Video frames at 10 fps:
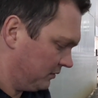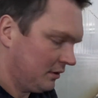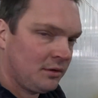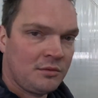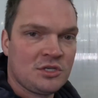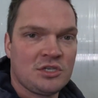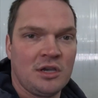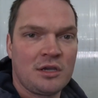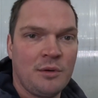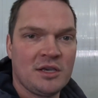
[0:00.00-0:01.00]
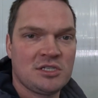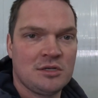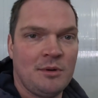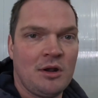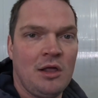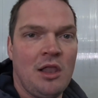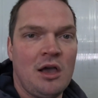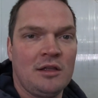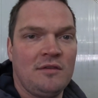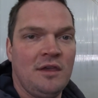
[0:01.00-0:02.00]
There was a question about how
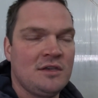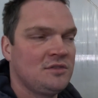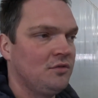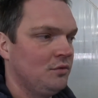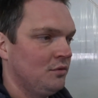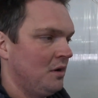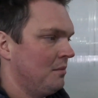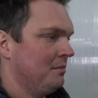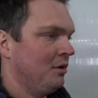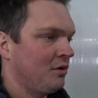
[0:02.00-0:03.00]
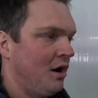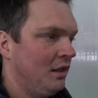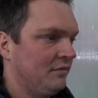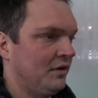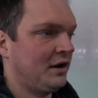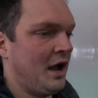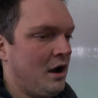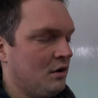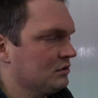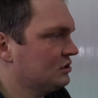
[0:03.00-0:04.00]
long it takes to milk all of our
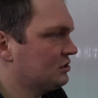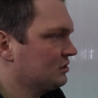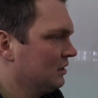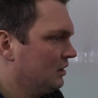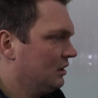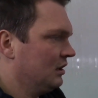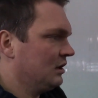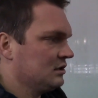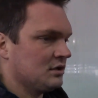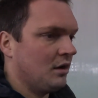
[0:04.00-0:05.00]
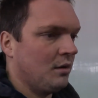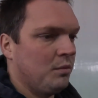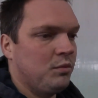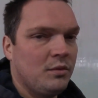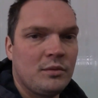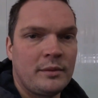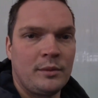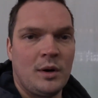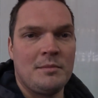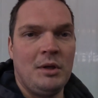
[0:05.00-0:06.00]
cows. So
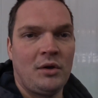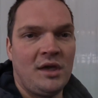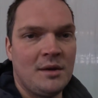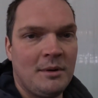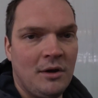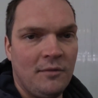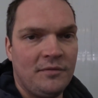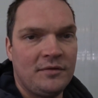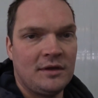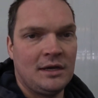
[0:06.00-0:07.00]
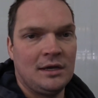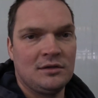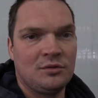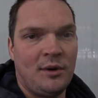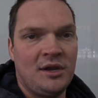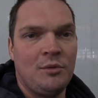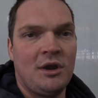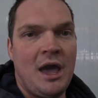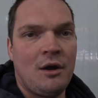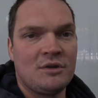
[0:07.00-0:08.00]
we're milking about
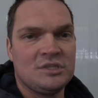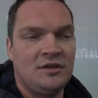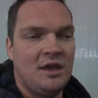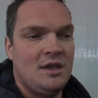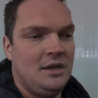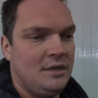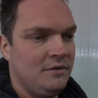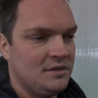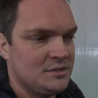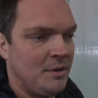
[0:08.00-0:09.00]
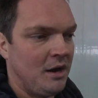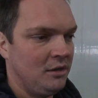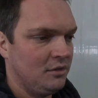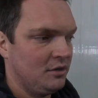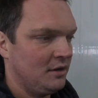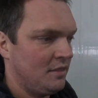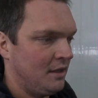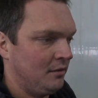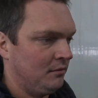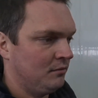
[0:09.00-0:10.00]
21 hours a day here in this parlor, and
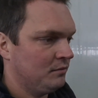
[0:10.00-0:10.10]
then